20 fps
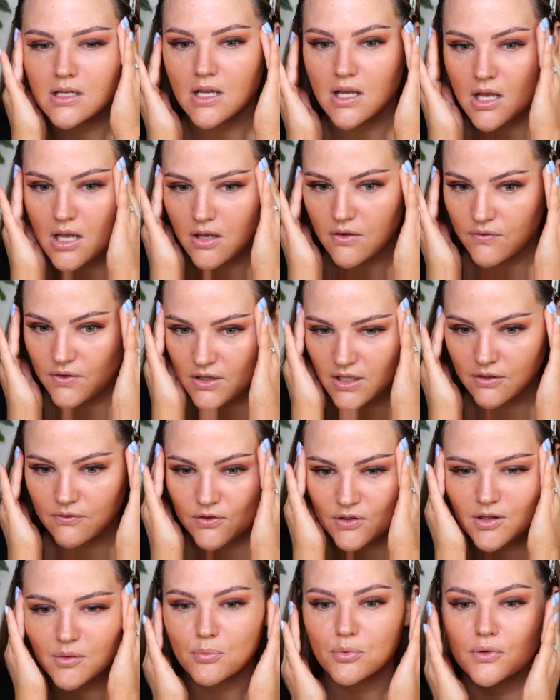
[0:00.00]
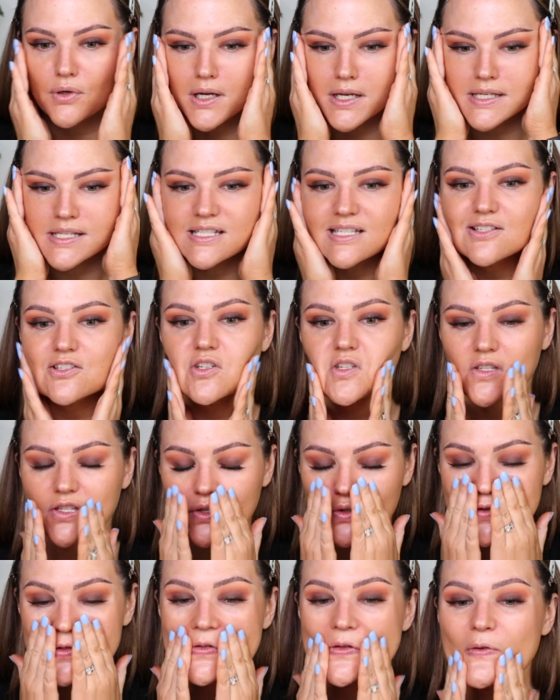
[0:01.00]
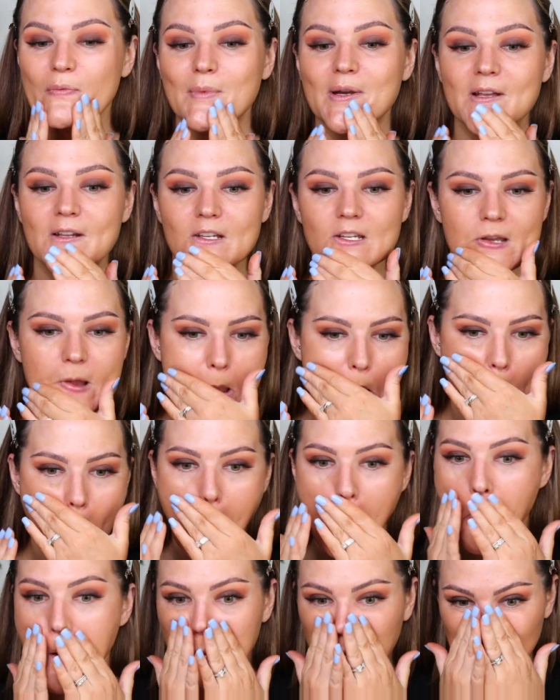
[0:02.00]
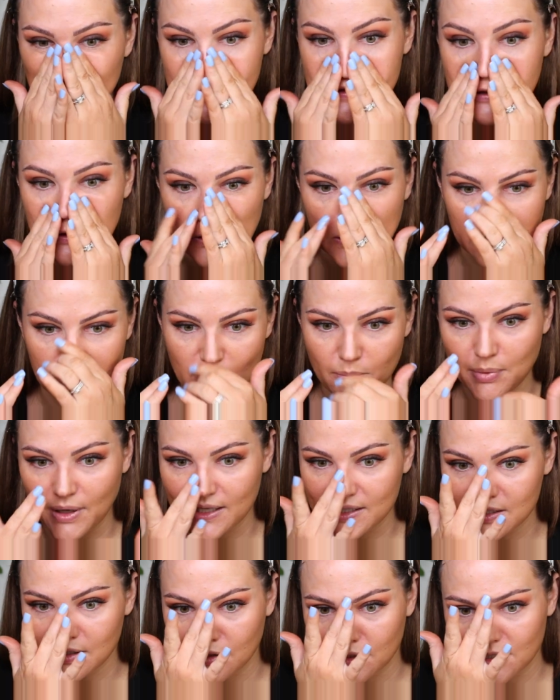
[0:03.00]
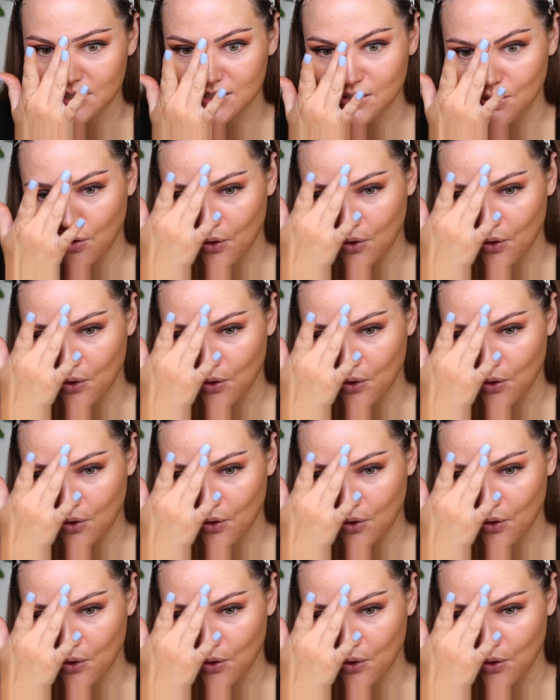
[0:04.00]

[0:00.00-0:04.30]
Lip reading: I feel like for the price, I just use too much. It doesn't look the best on its